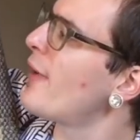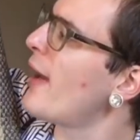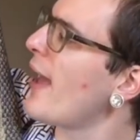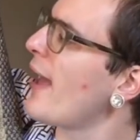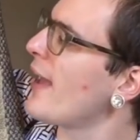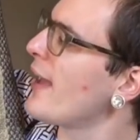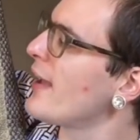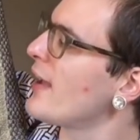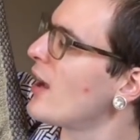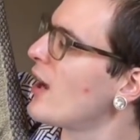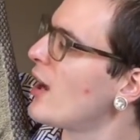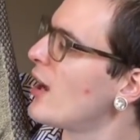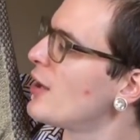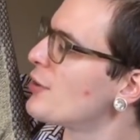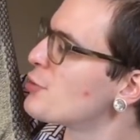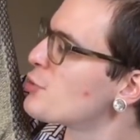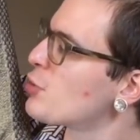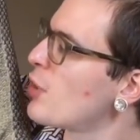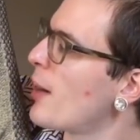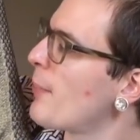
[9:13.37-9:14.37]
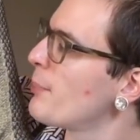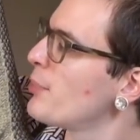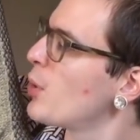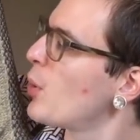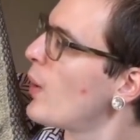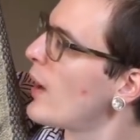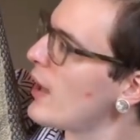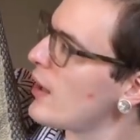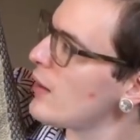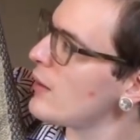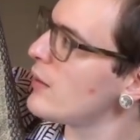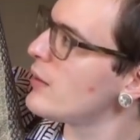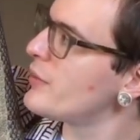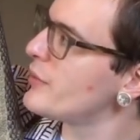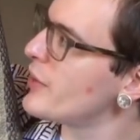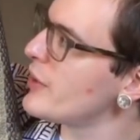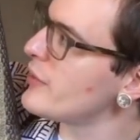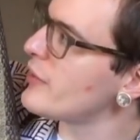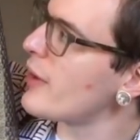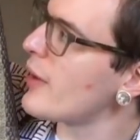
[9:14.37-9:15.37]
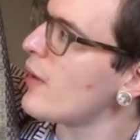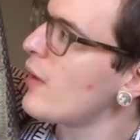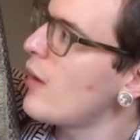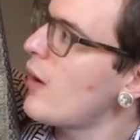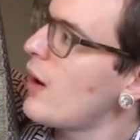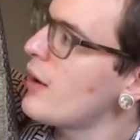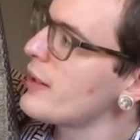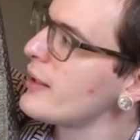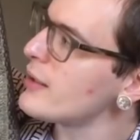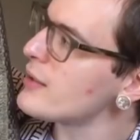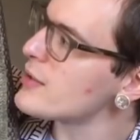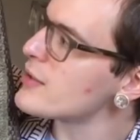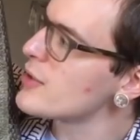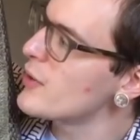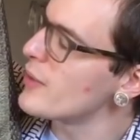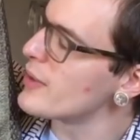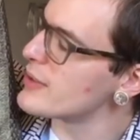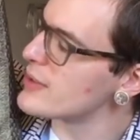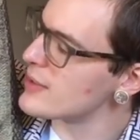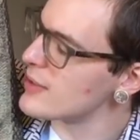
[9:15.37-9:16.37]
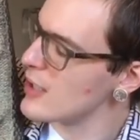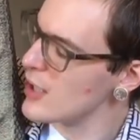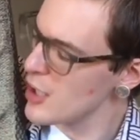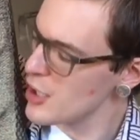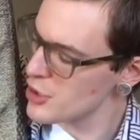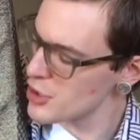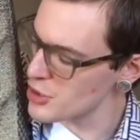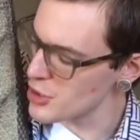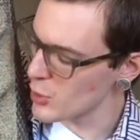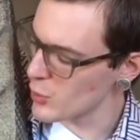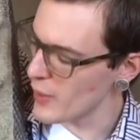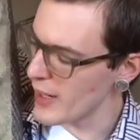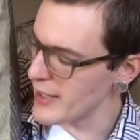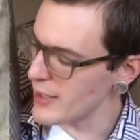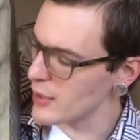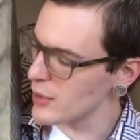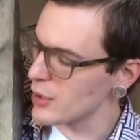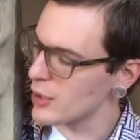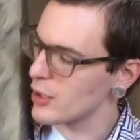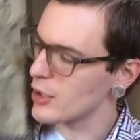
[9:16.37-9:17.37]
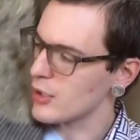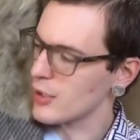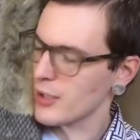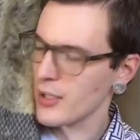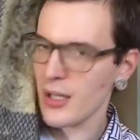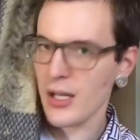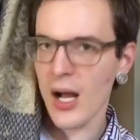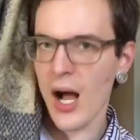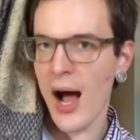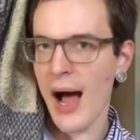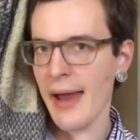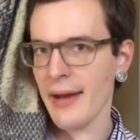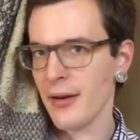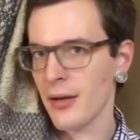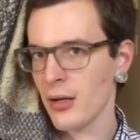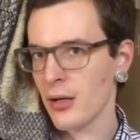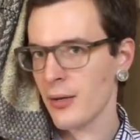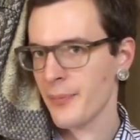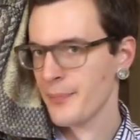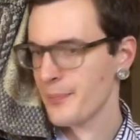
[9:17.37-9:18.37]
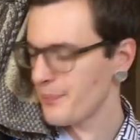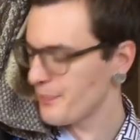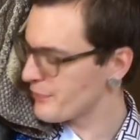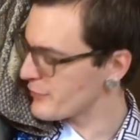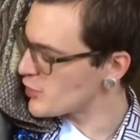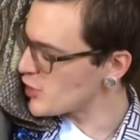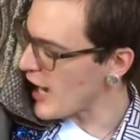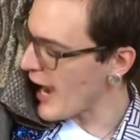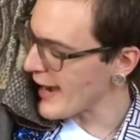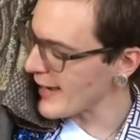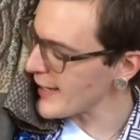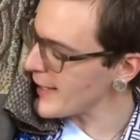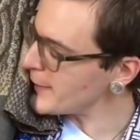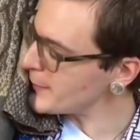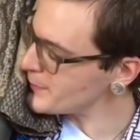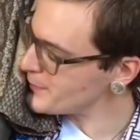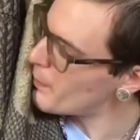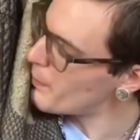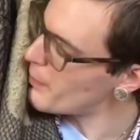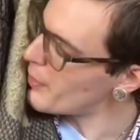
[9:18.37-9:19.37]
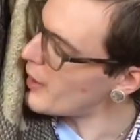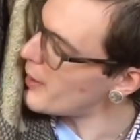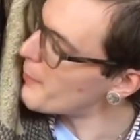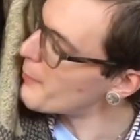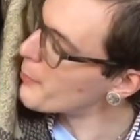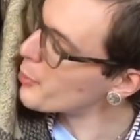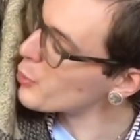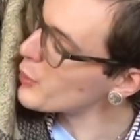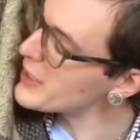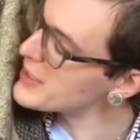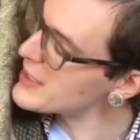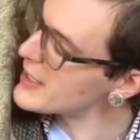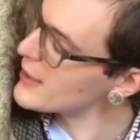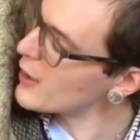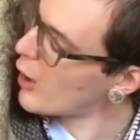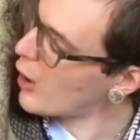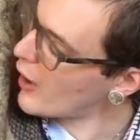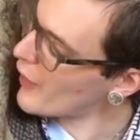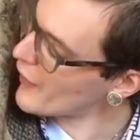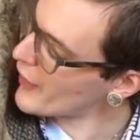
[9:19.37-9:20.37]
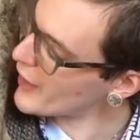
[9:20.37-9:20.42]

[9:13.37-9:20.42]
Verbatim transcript: a uh, trompe l'oeil detail on it, so it's just a regular cotton jacket, but printed on the